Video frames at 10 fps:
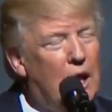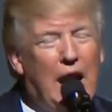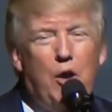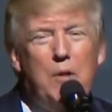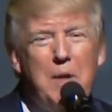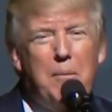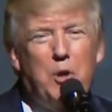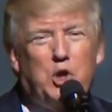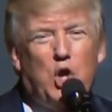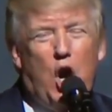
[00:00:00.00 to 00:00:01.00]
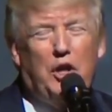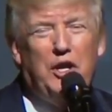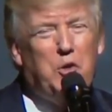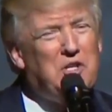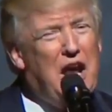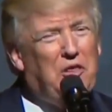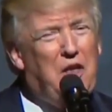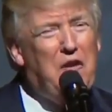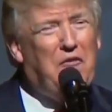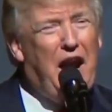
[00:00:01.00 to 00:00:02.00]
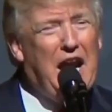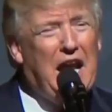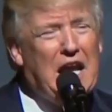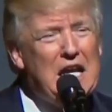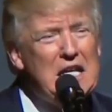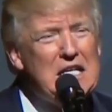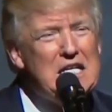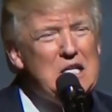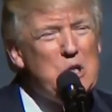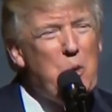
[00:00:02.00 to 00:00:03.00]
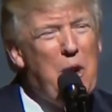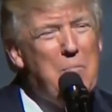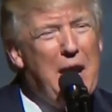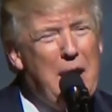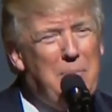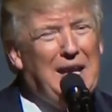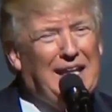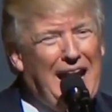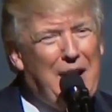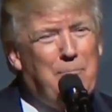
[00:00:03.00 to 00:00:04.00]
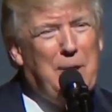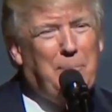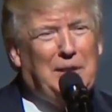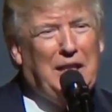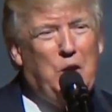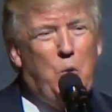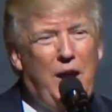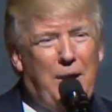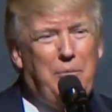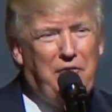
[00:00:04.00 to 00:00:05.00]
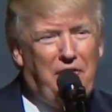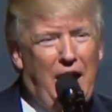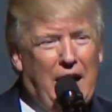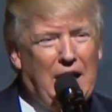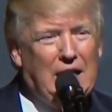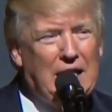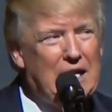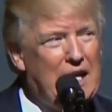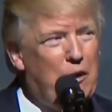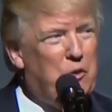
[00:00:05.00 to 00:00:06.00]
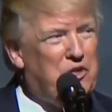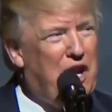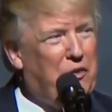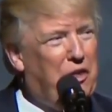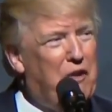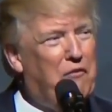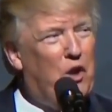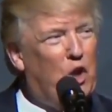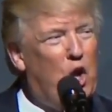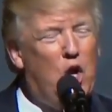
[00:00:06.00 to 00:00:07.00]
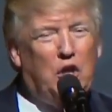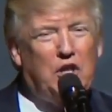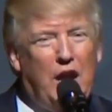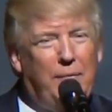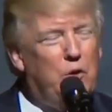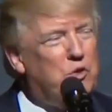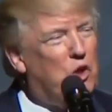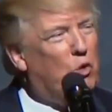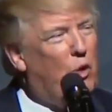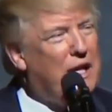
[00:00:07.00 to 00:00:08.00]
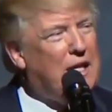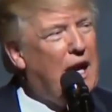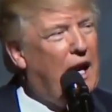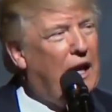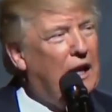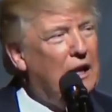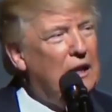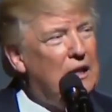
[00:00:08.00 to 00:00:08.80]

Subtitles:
And I remember Charlton, he was out there fighting when maybe a lot of people didn't want to be fighting. He was out there for a long time. He was a great guy.